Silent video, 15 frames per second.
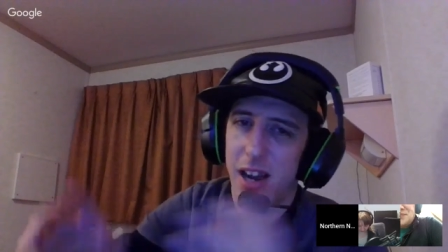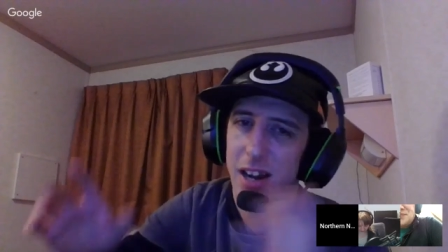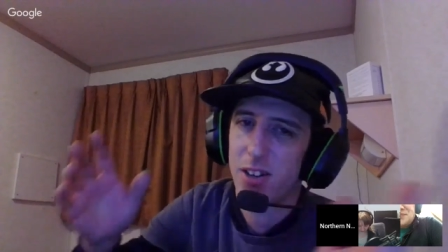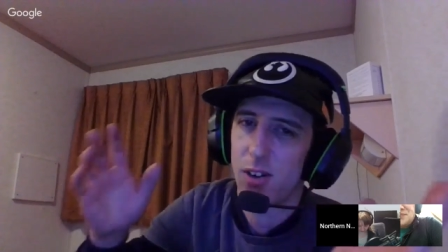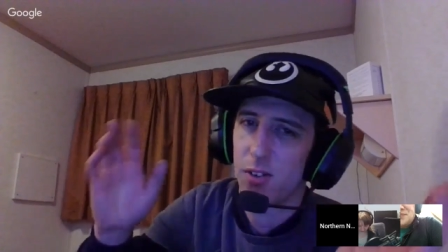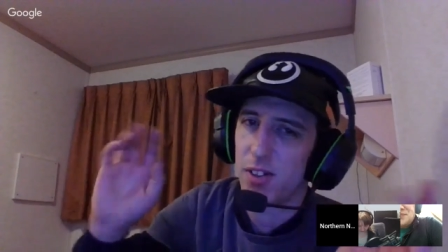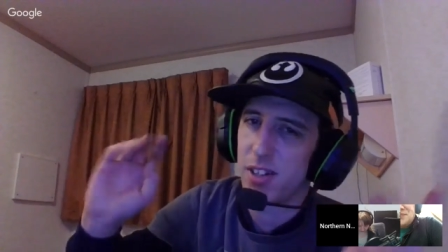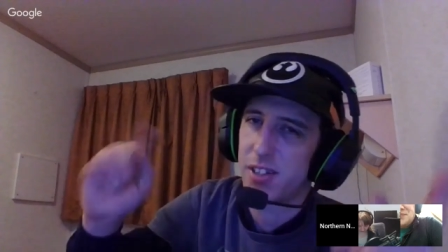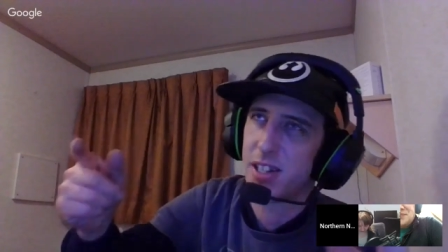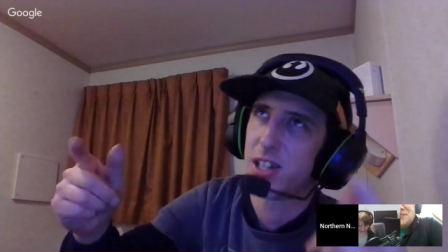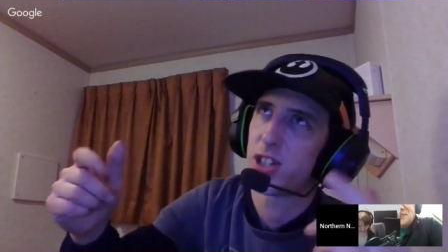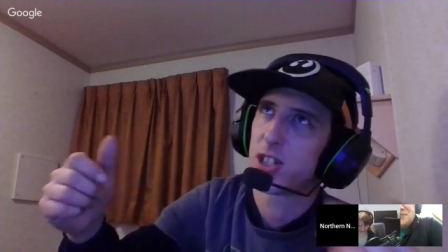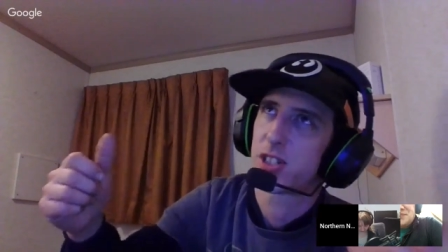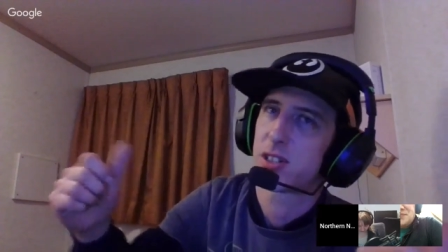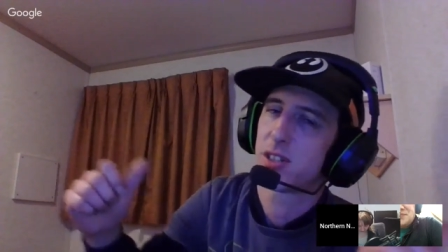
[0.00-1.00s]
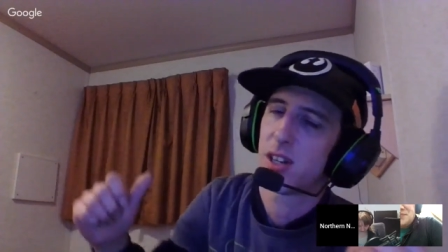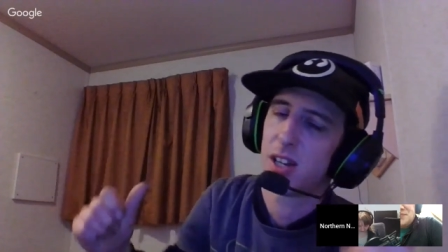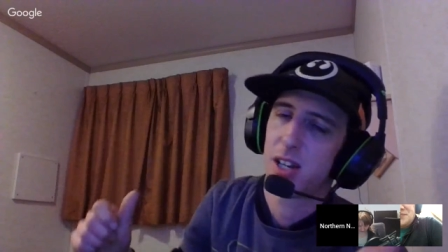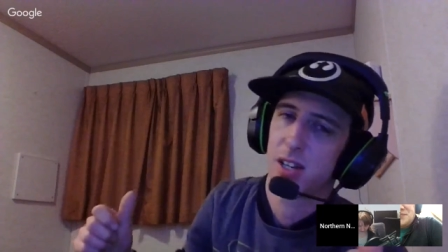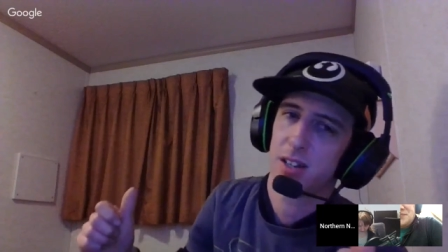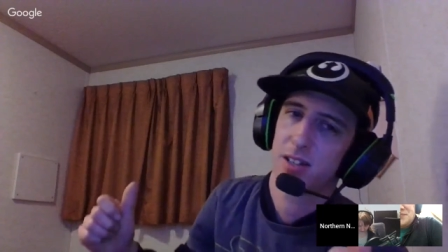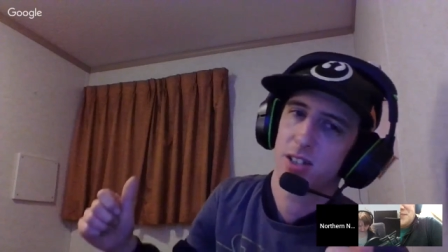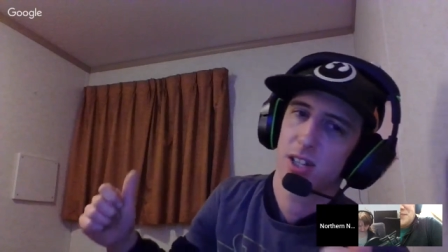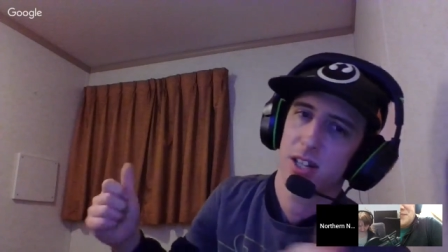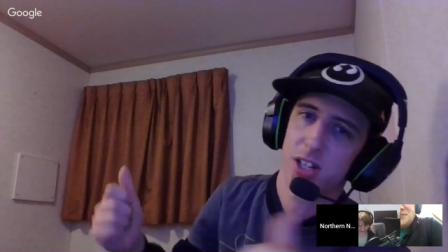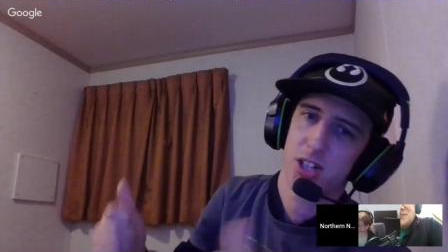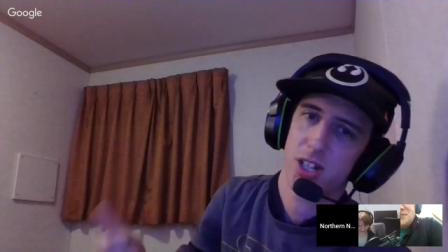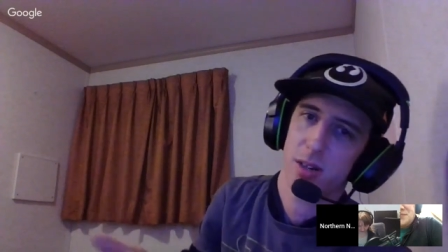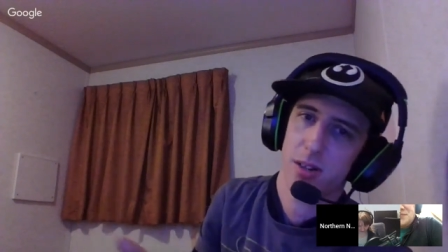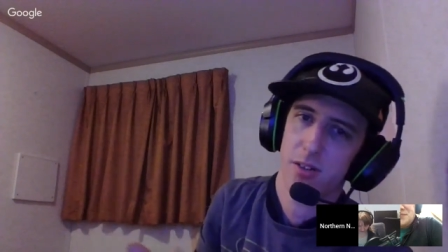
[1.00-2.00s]
I know that they just did a
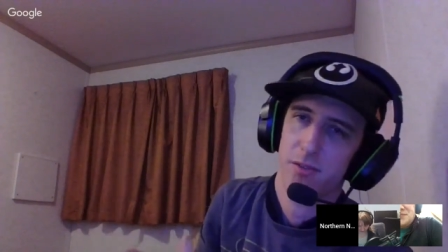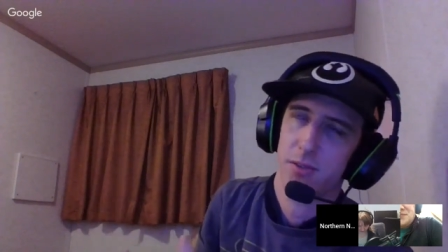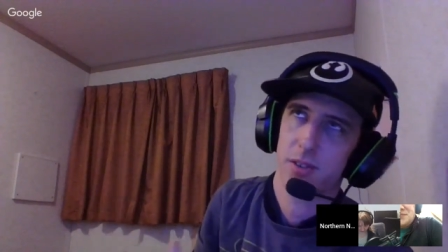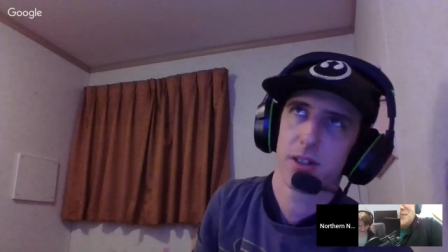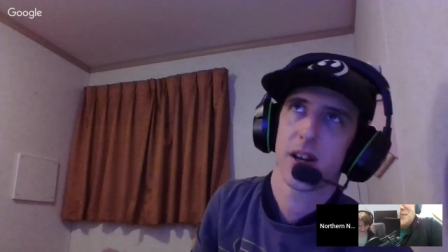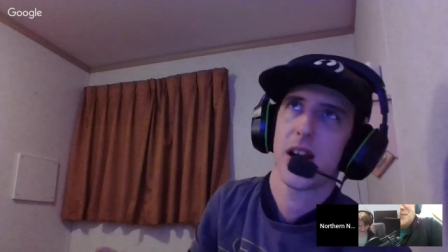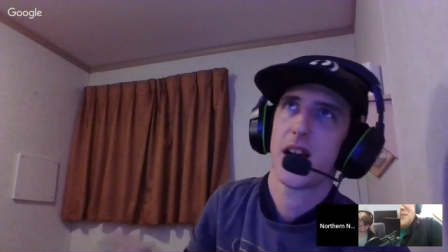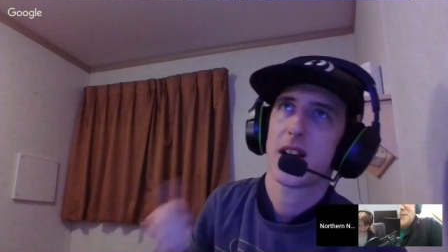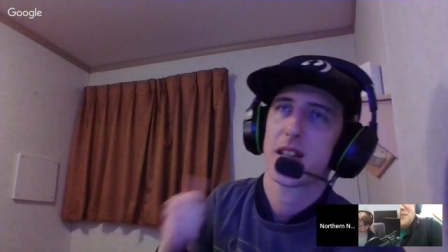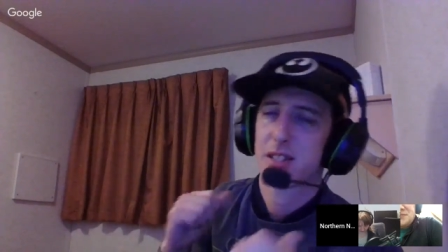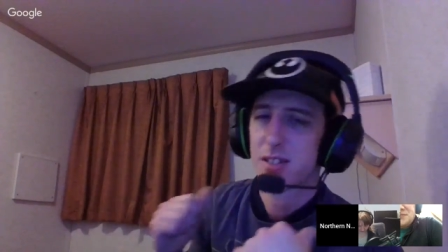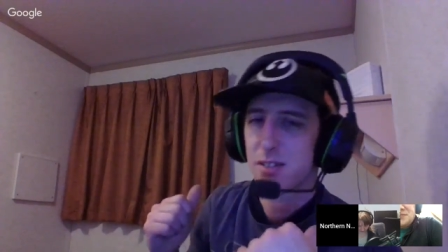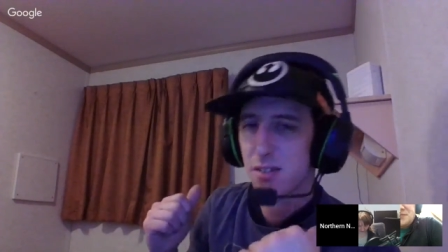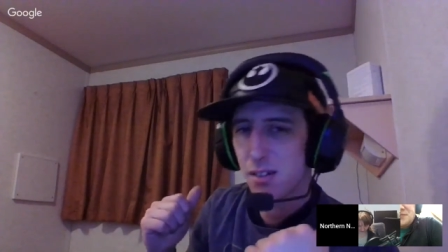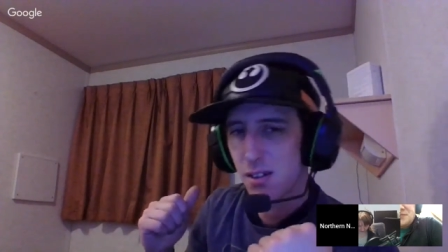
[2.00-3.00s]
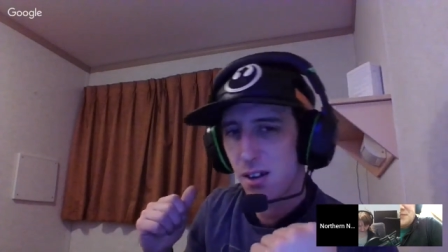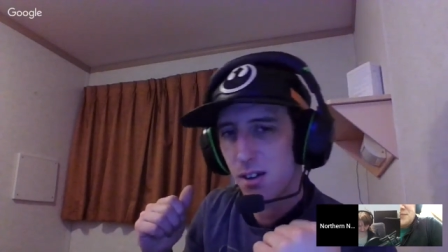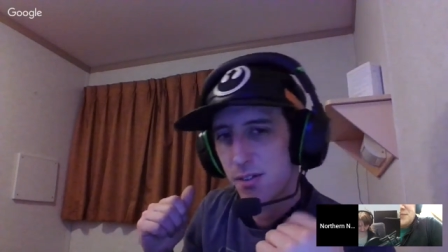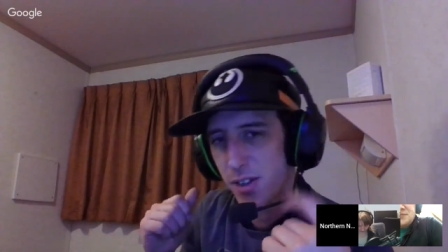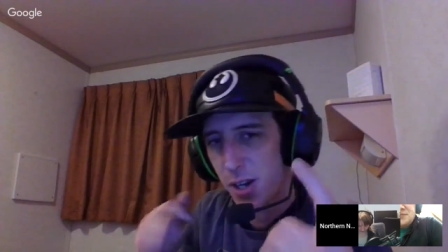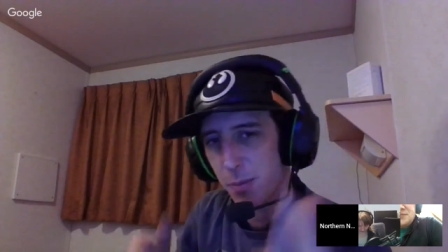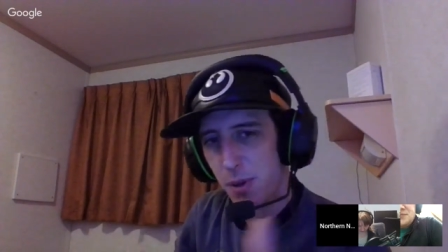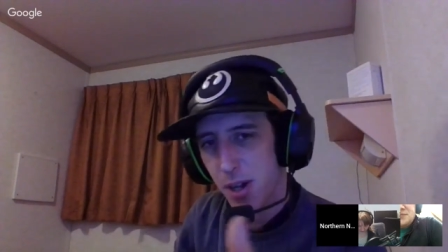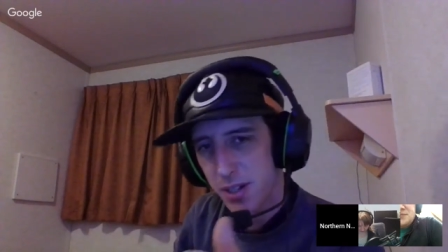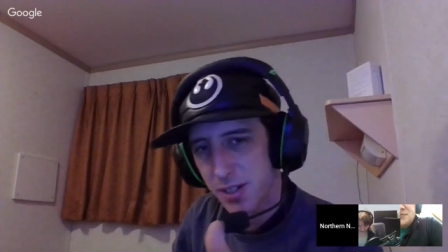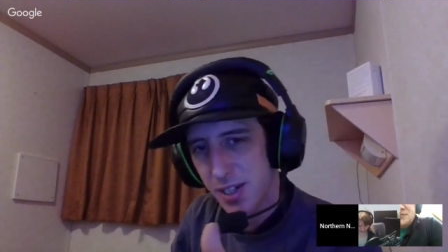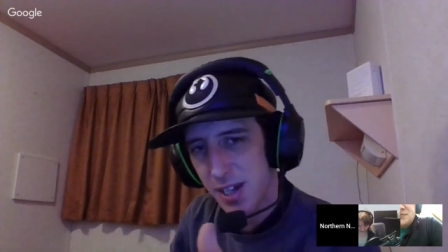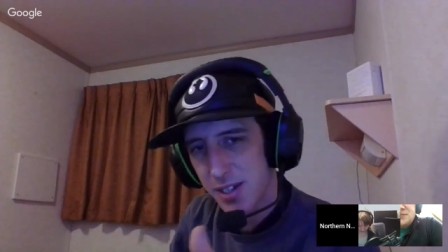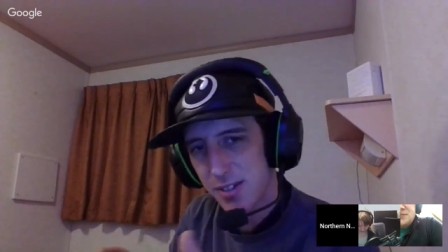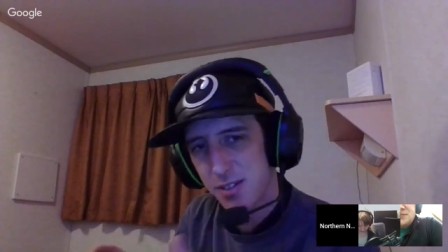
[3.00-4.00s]
shout out for us on their
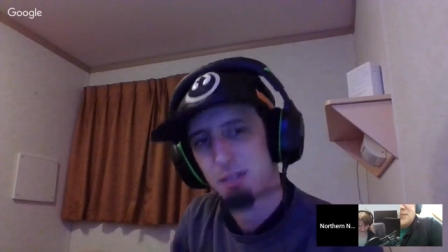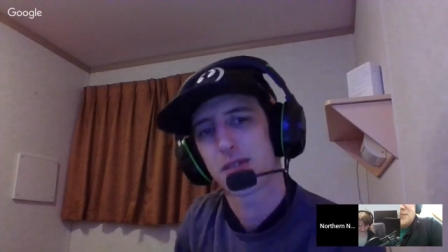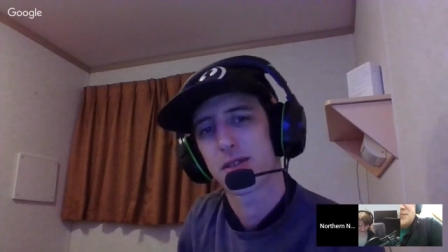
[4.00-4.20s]
podcast.